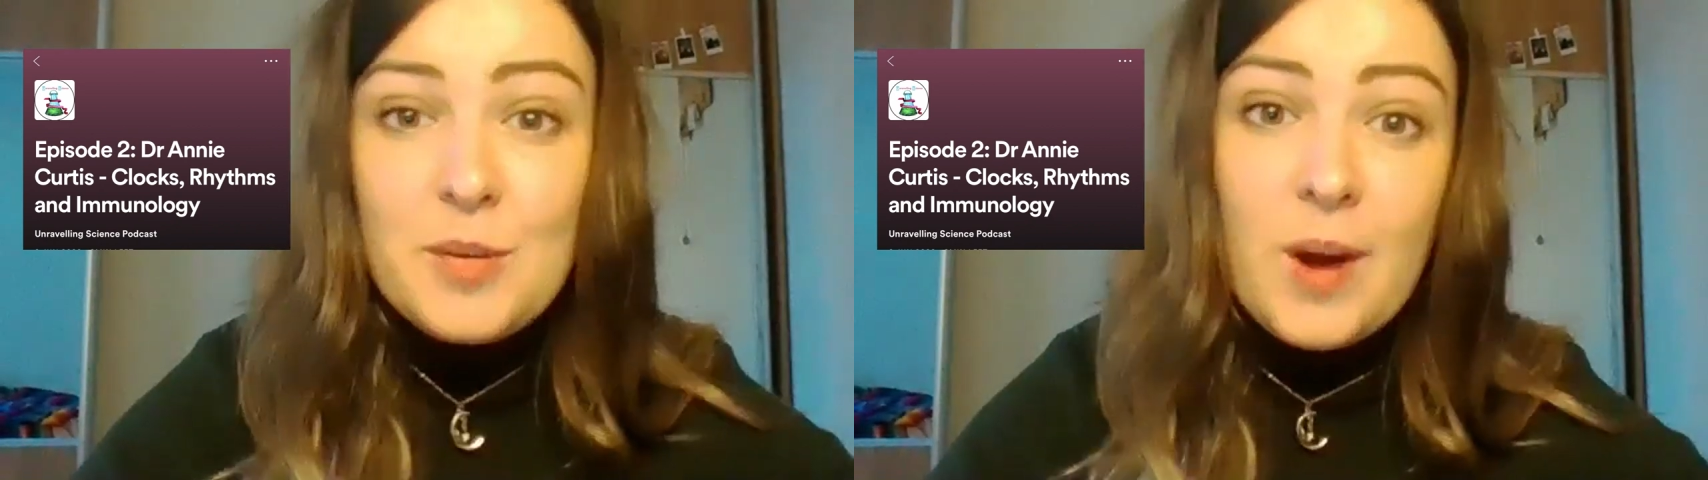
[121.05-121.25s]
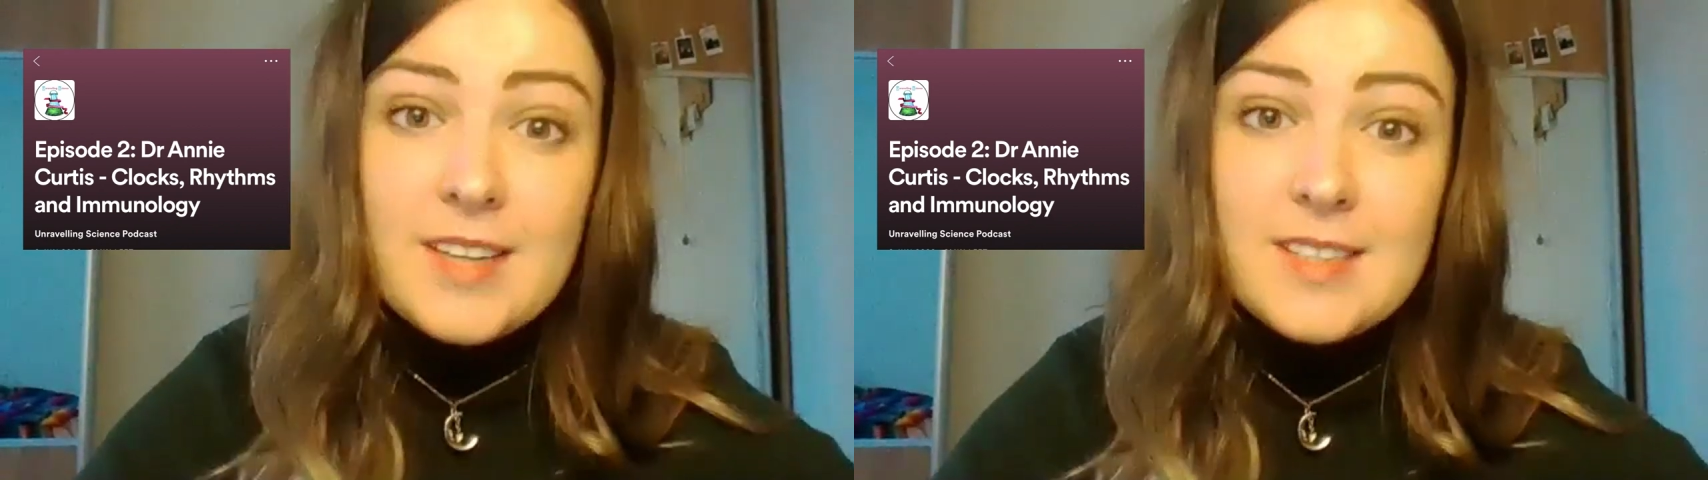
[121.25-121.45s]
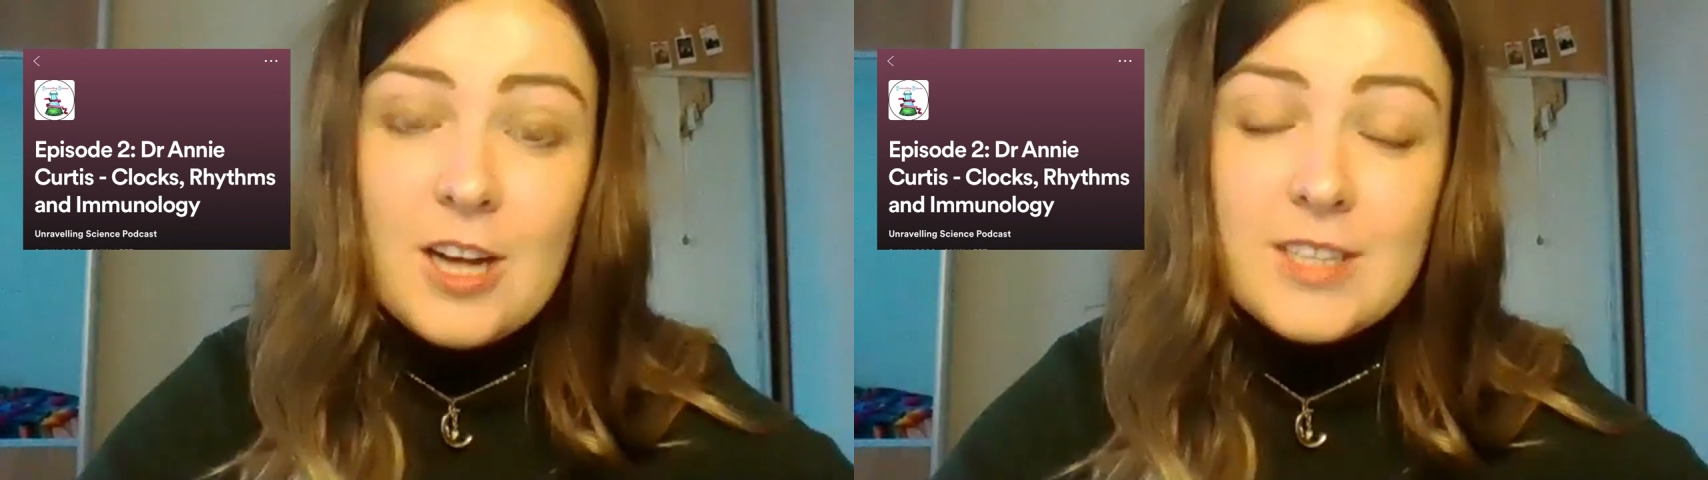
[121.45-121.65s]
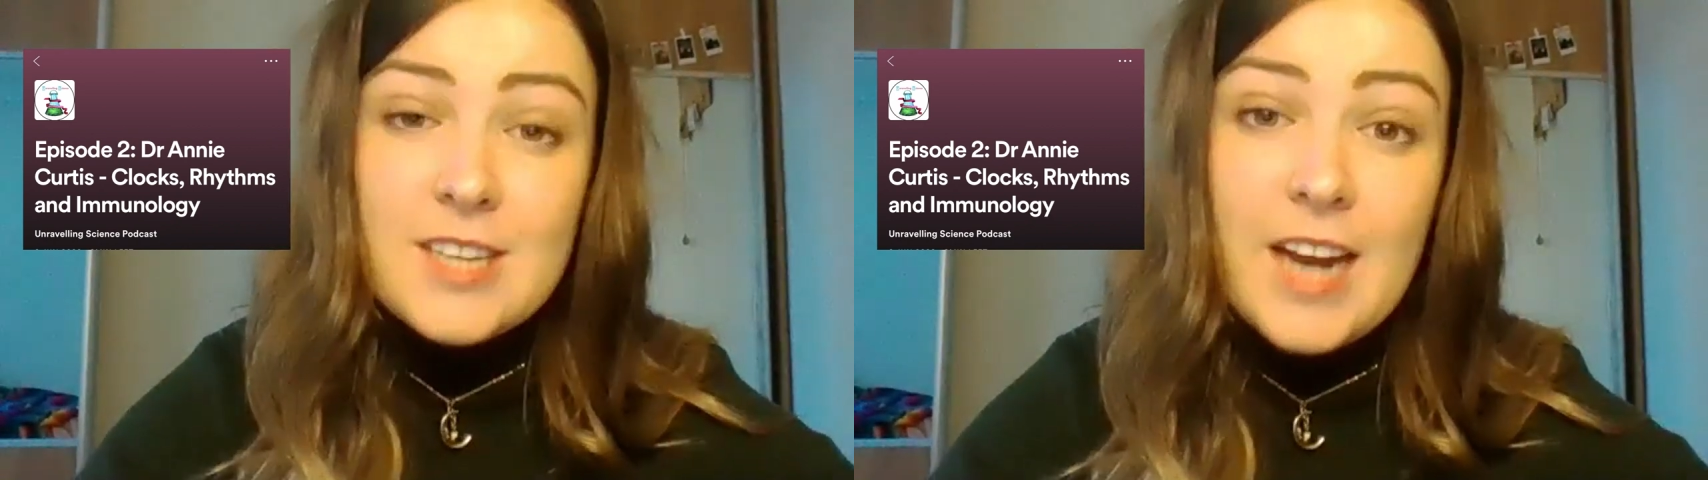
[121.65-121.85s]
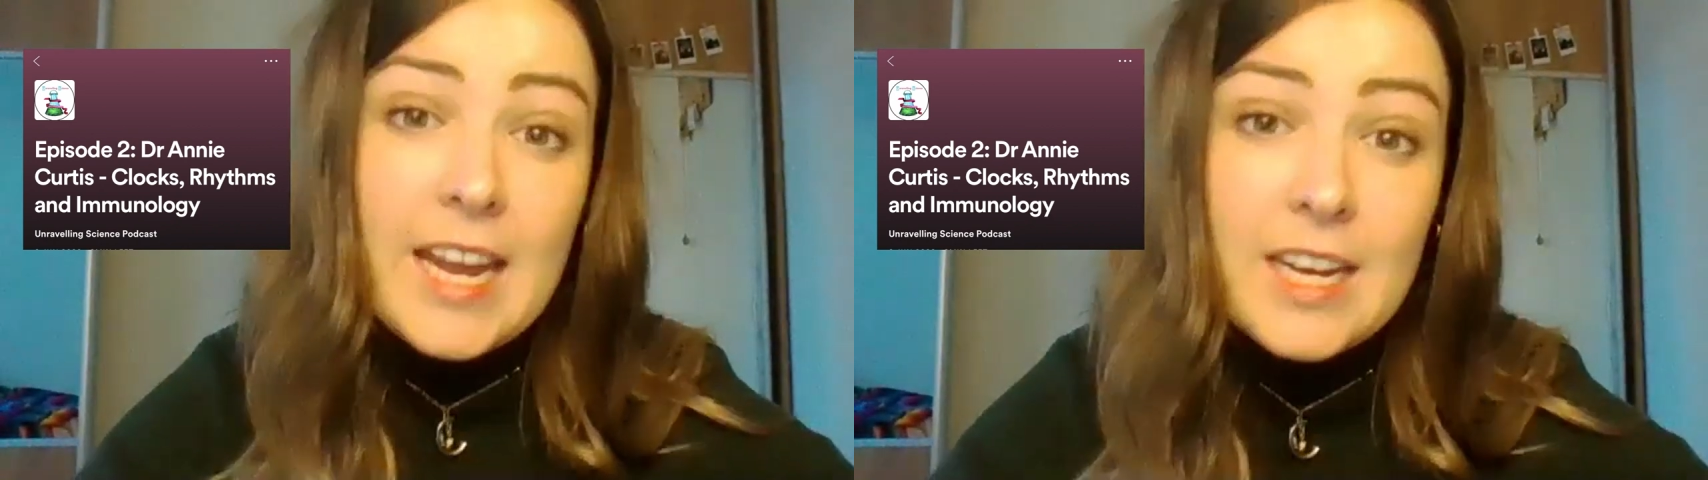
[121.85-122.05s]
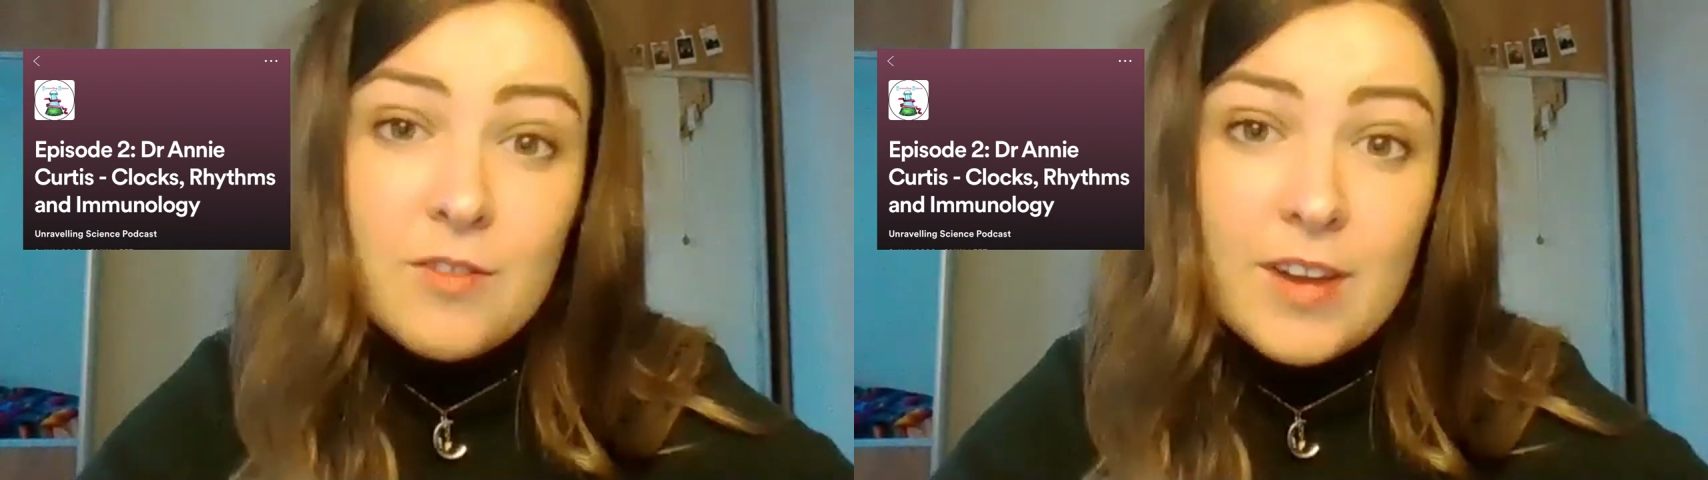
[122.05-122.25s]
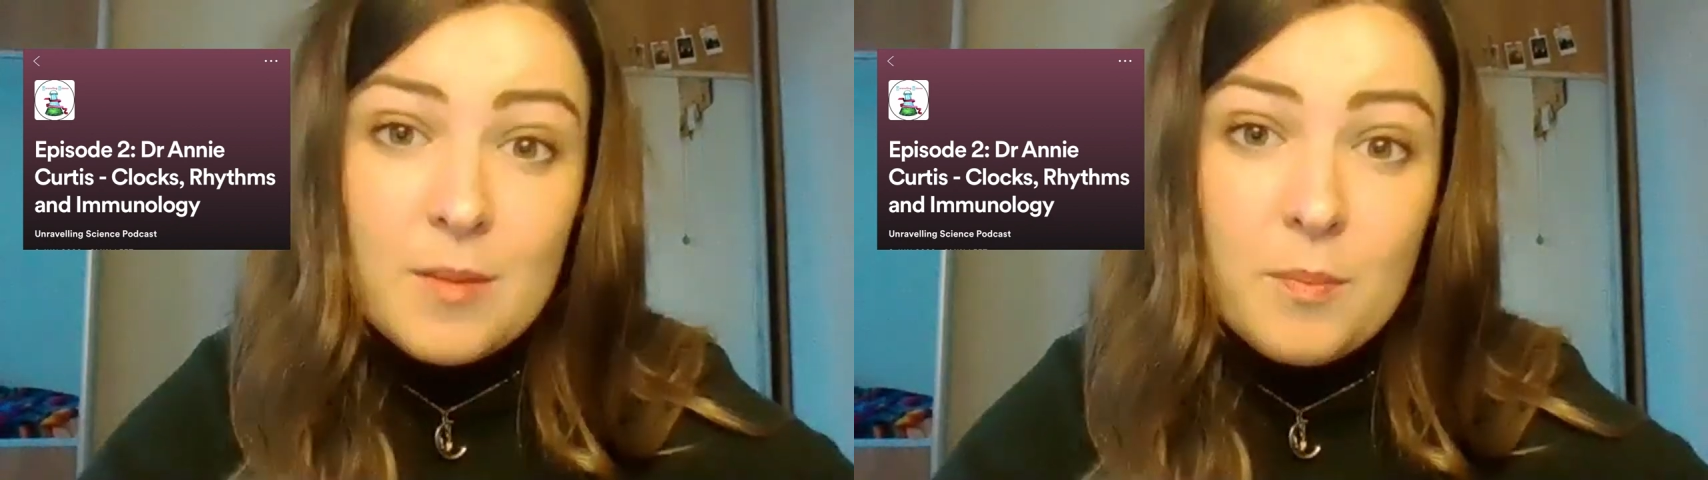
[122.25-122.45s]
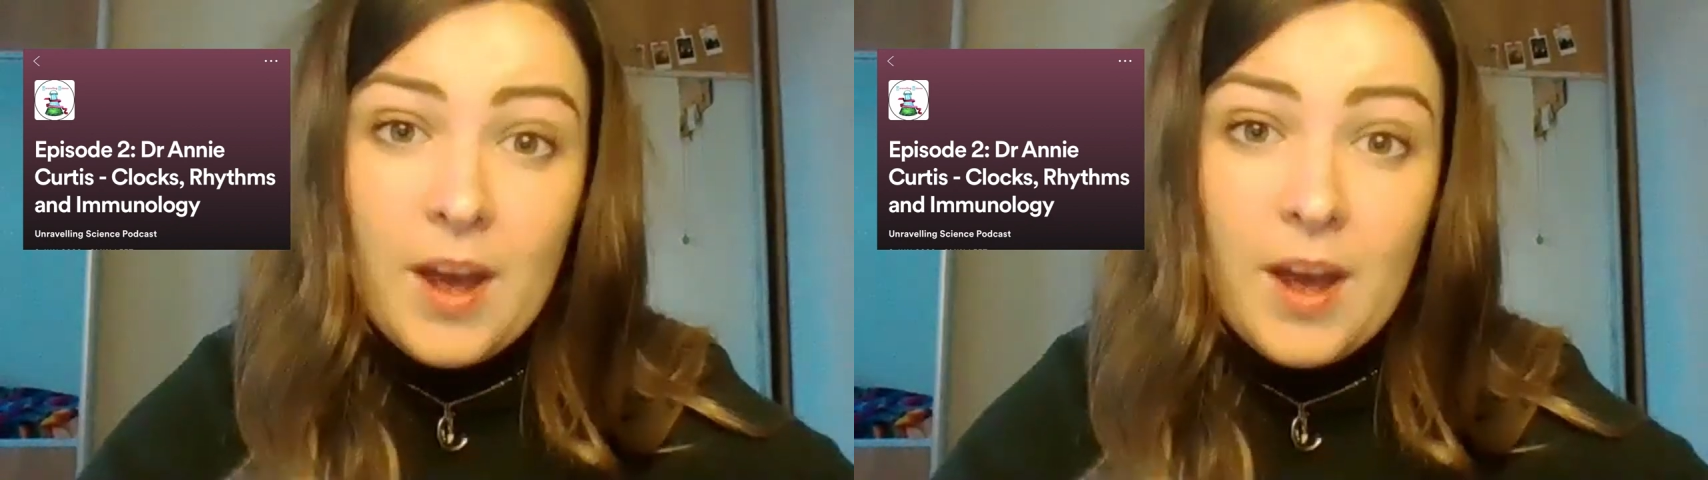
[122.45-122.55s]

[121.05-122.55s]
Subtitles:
she works on circadian rhythm